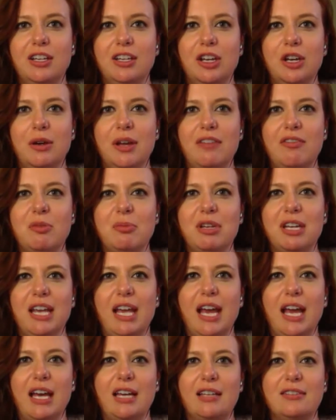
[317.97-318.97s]
You know,
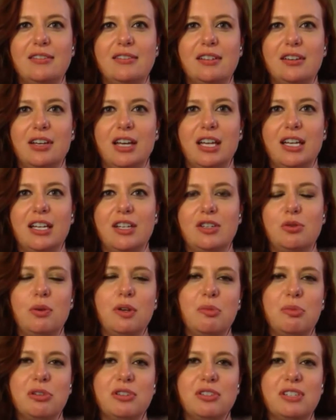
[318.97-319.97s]
everybody has their kind of
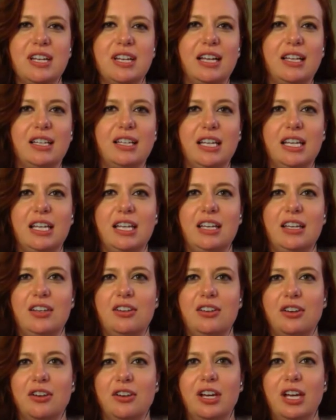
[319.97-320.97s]
Twitter
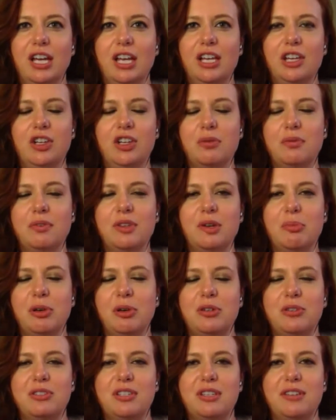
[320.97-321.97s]
personality or, you know, where they'll
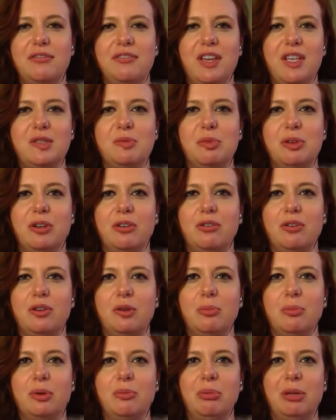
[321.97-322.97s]
post in the Facebook
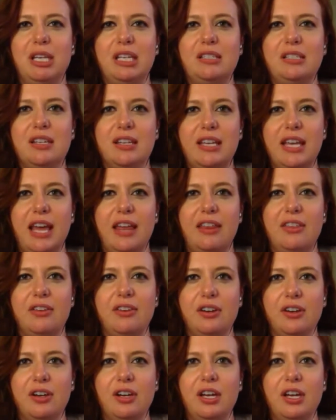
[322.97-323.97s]
group, but being
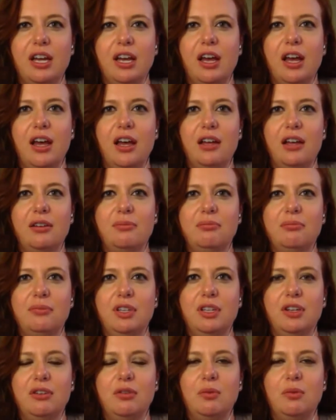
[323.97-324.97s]
together, um,
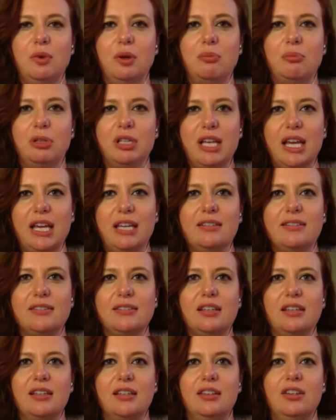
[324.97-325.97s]
you know, in one
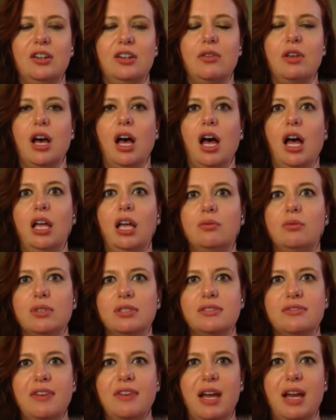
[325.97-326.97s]
place and, you know, the hunt
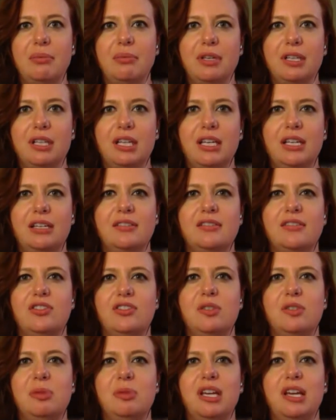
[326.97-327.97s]
was fabulous and
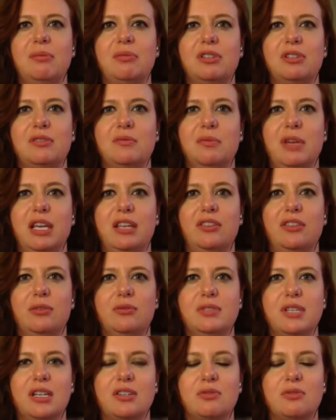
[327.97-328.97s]
just being able to make
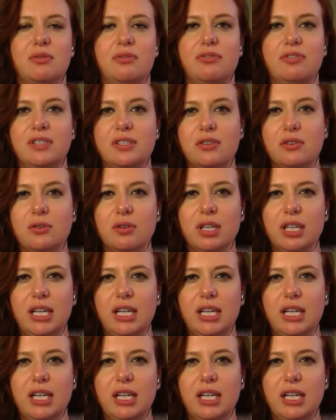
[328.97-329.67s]
those actual physical